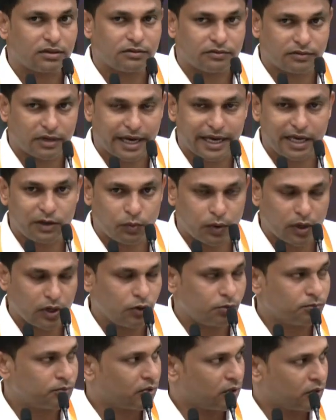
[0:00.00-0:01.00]
higher
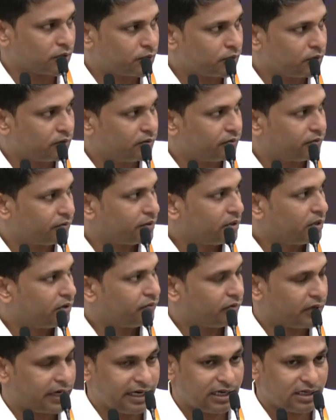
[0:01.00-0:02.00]
volumes also
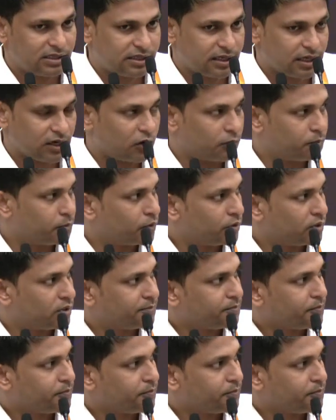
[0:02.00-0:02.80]
for industrial output.